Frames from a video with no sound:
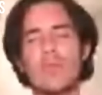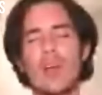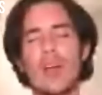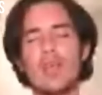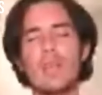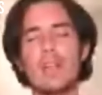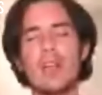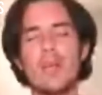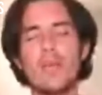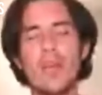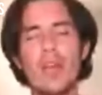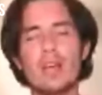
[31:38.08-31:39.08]
I become
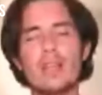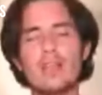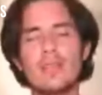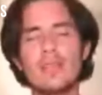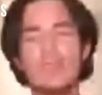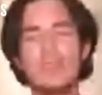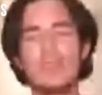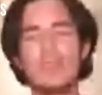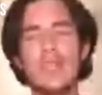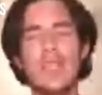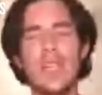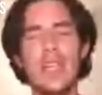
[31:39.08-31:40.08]
aware
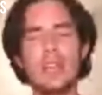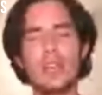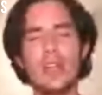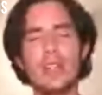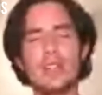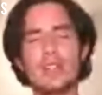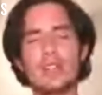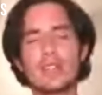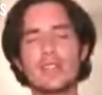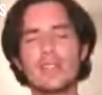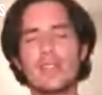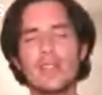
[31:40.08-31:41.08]
that ignorance
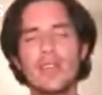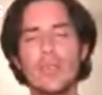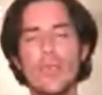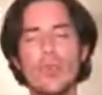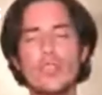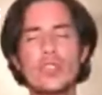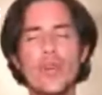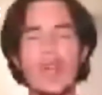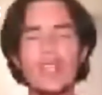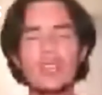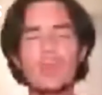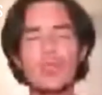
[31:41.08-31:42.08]
was
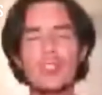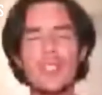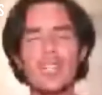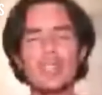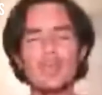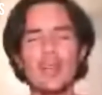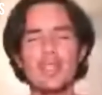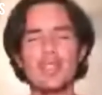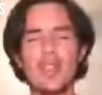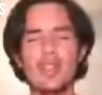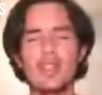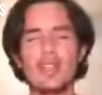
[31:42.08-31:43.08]
trying to protect
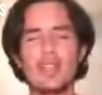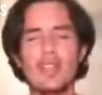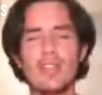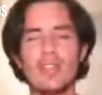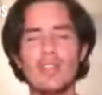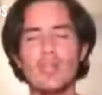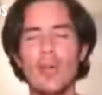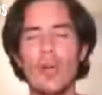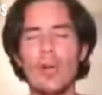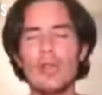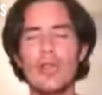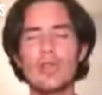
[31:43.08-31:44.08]
myself from
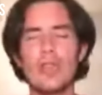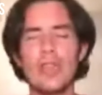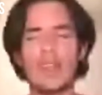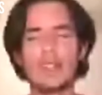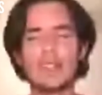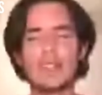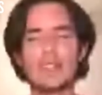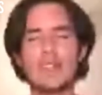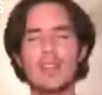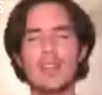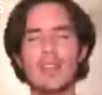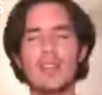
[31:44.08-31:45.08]
all those things
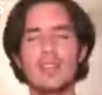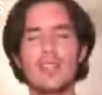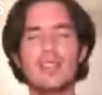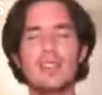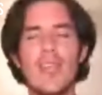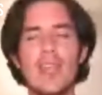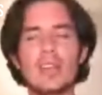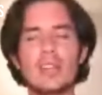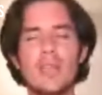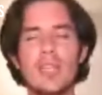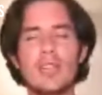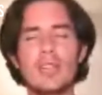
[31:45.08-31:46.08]
that
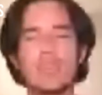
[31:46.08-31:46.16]
scares me.